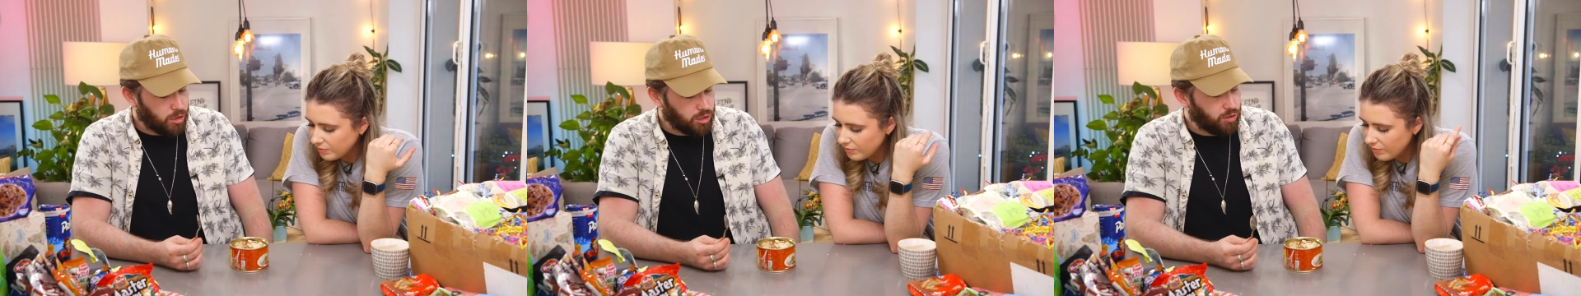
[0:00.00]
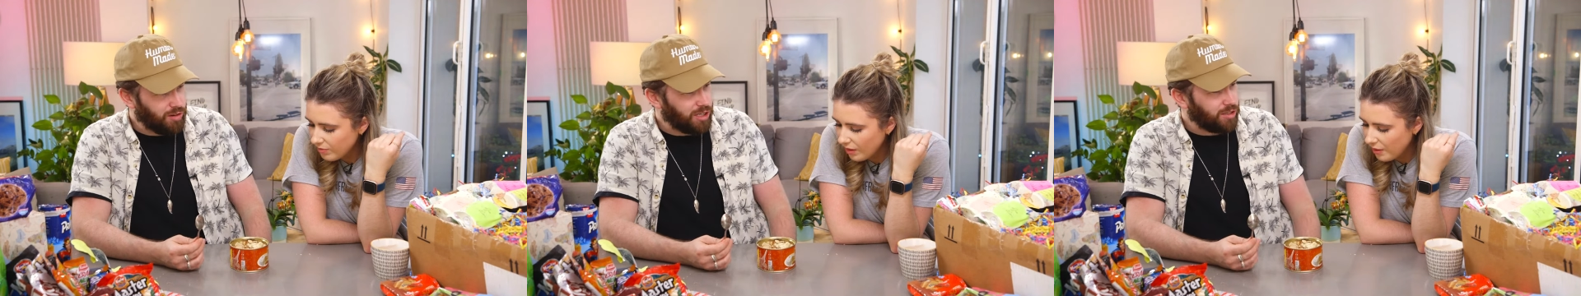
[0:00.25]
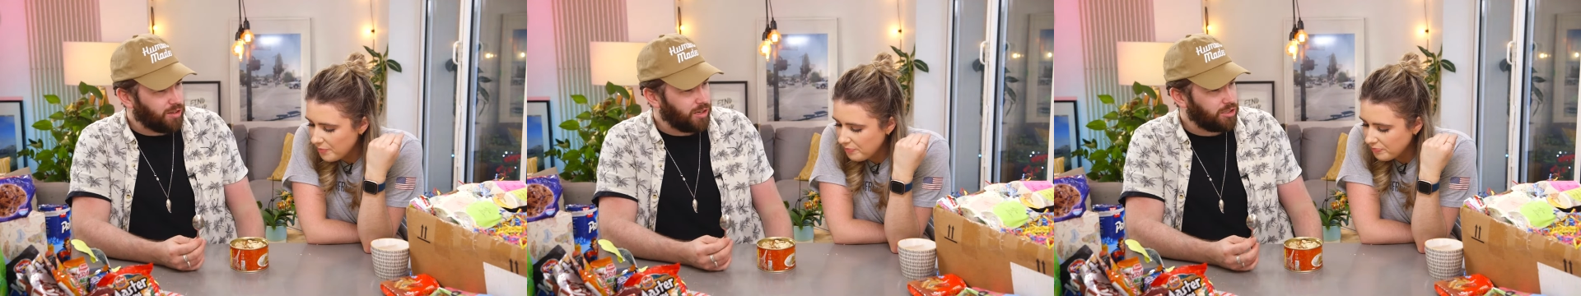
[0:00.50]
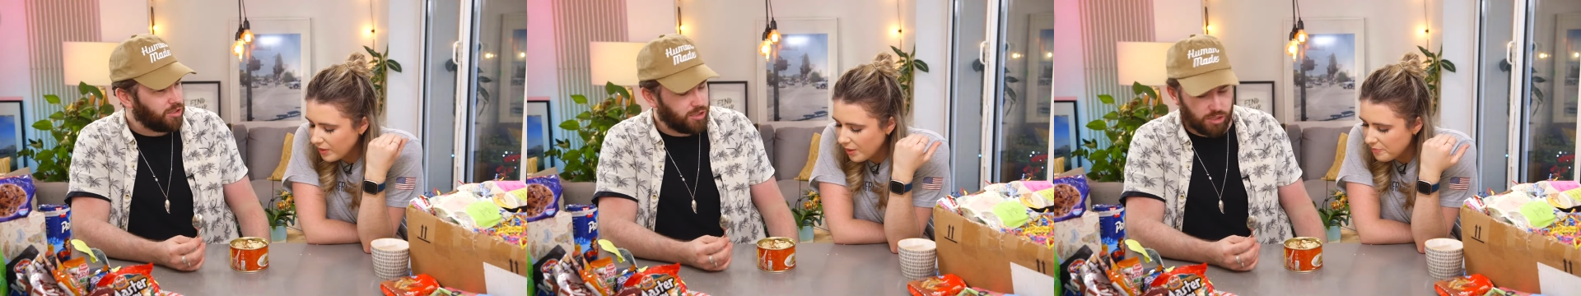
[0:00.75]
Speaker 1: actually really
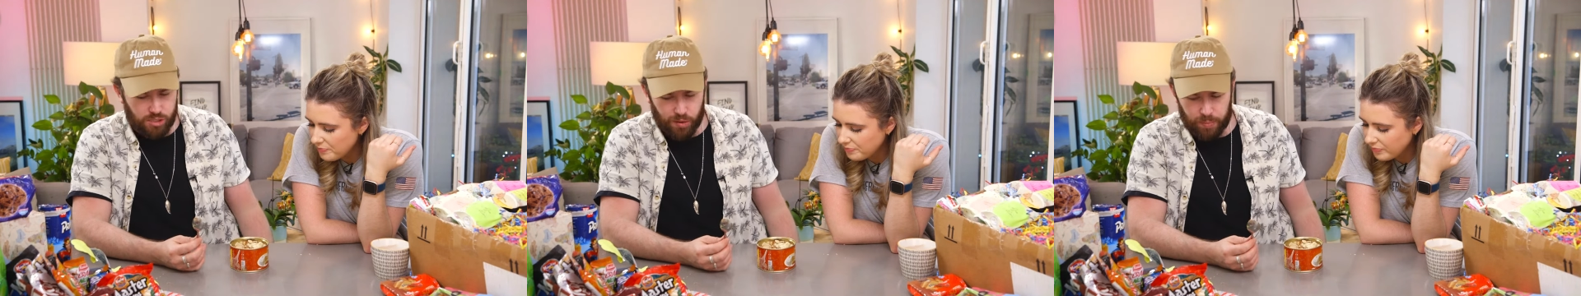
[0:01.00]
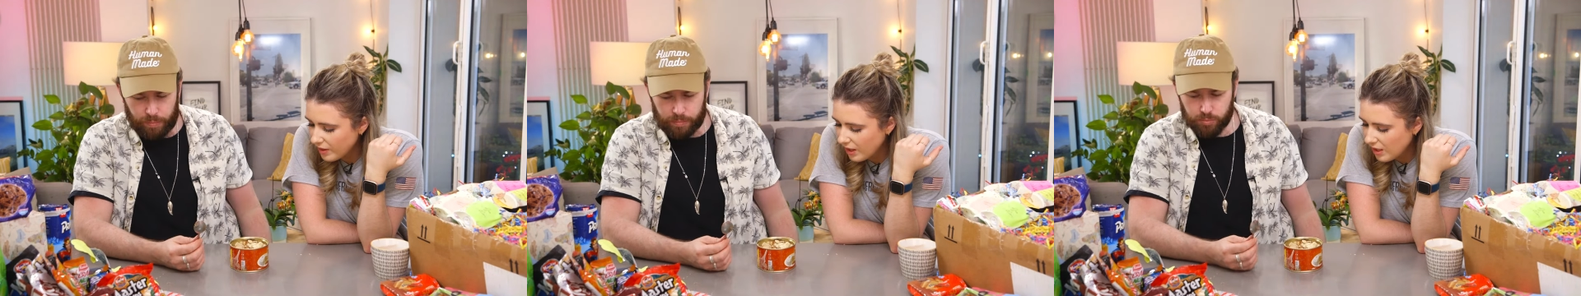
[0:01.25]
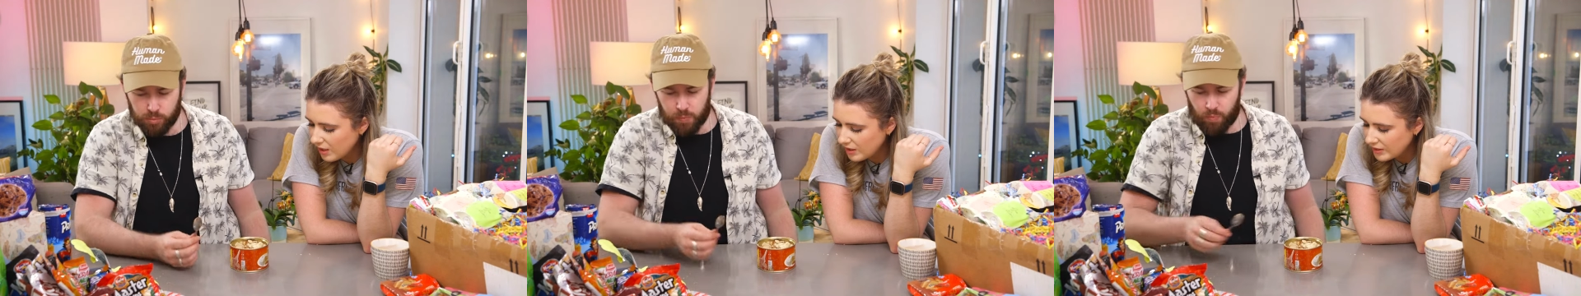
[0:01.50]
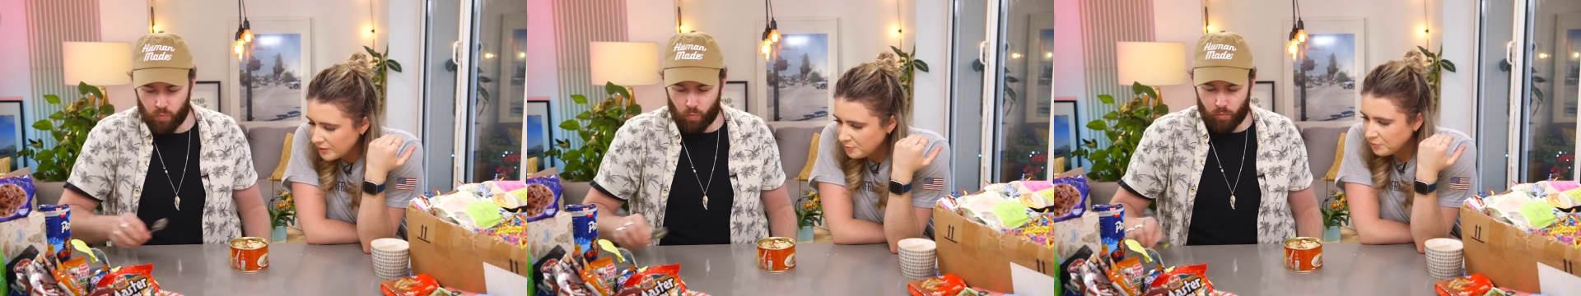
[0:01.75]
delicious, isn't it?
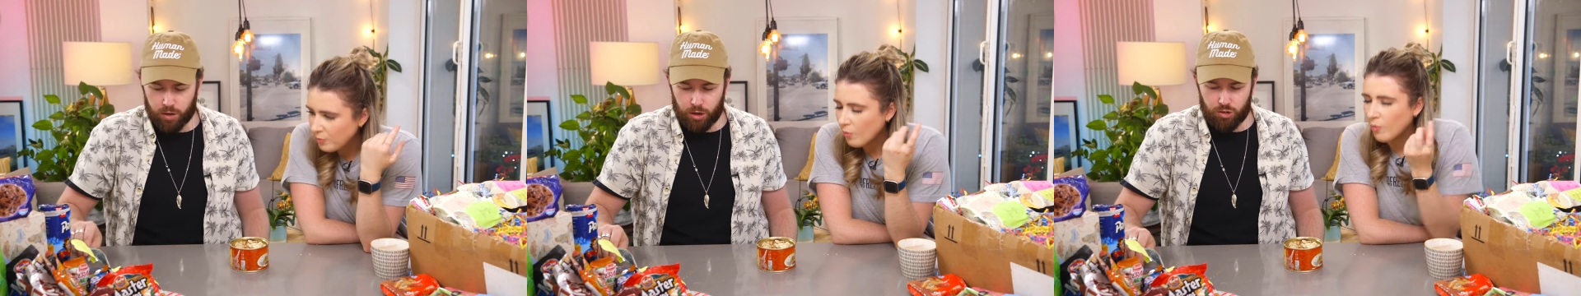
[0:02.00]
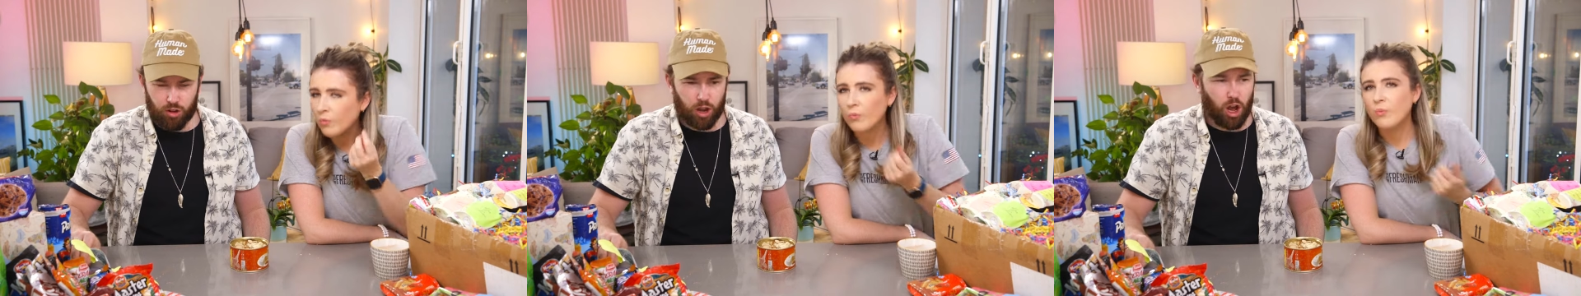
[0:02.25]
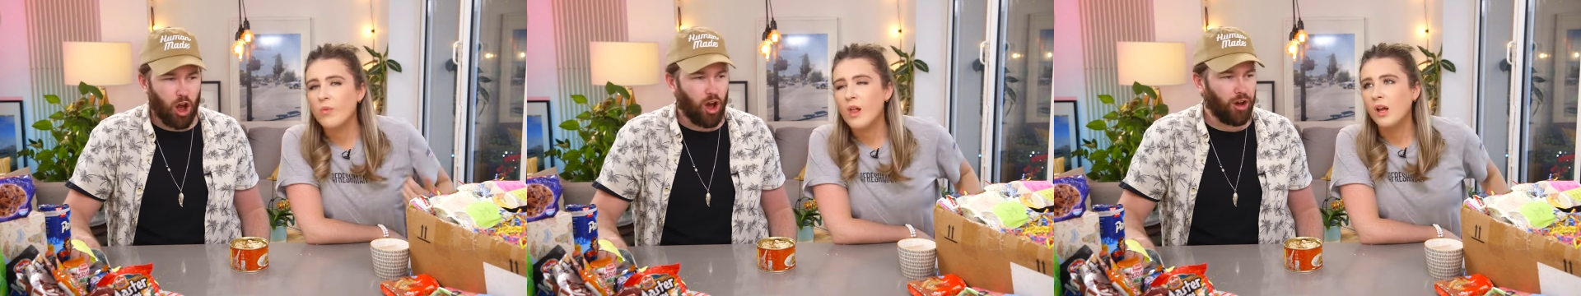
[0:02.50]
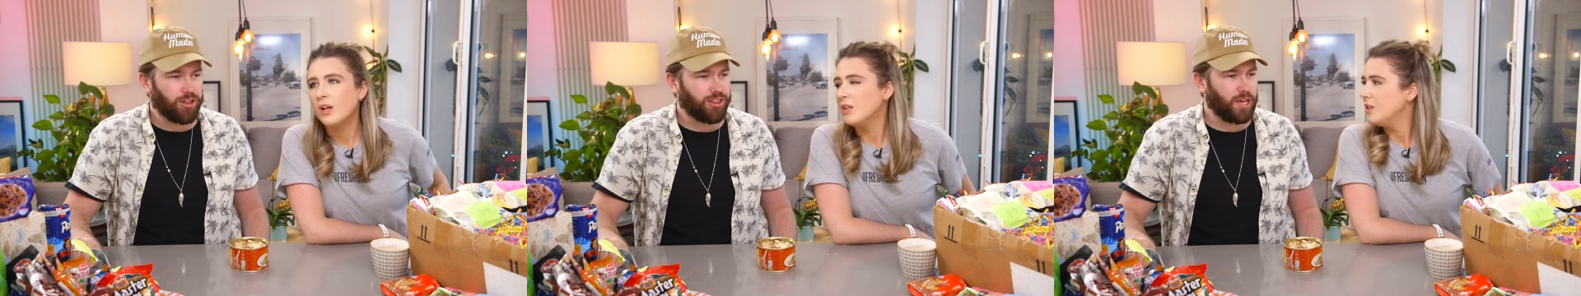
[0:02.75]
It's like
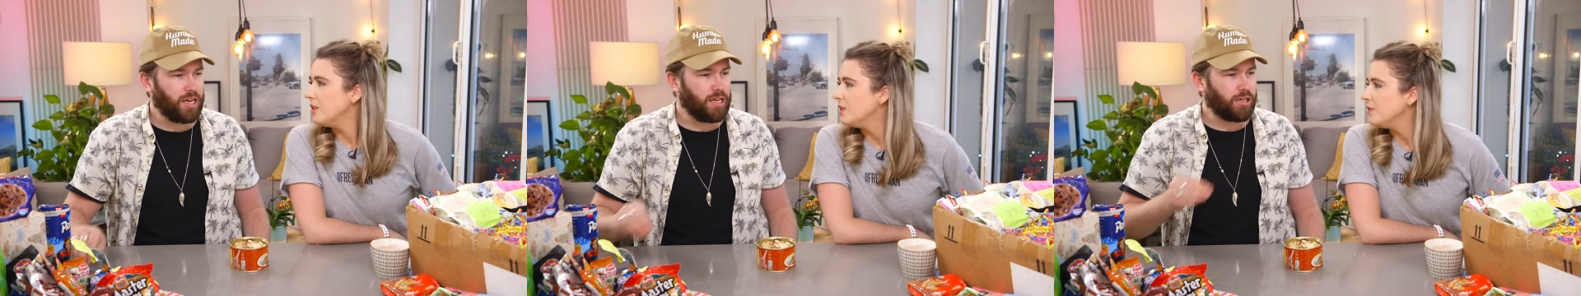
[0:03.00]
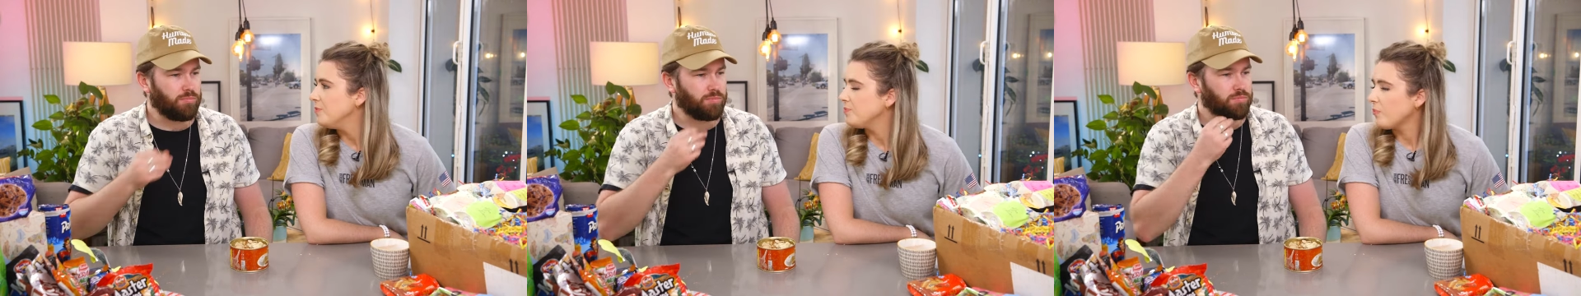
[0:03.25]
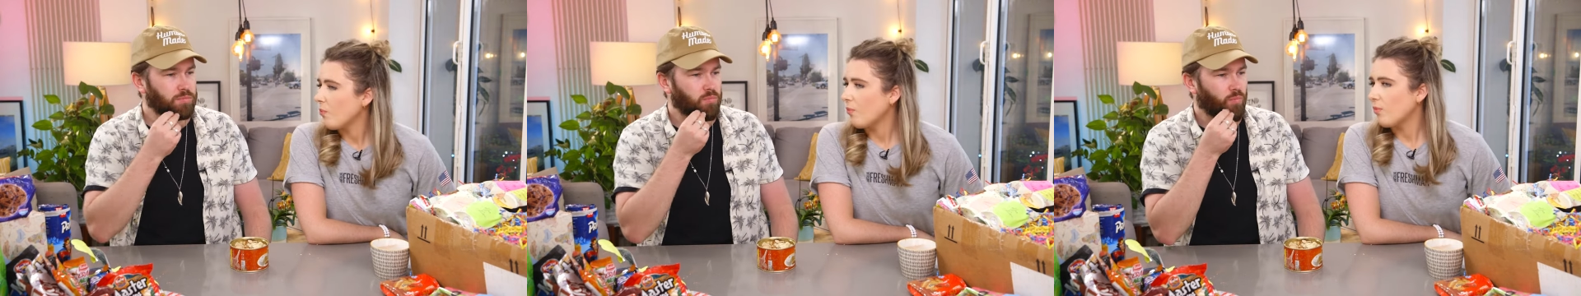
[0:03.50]
earthy and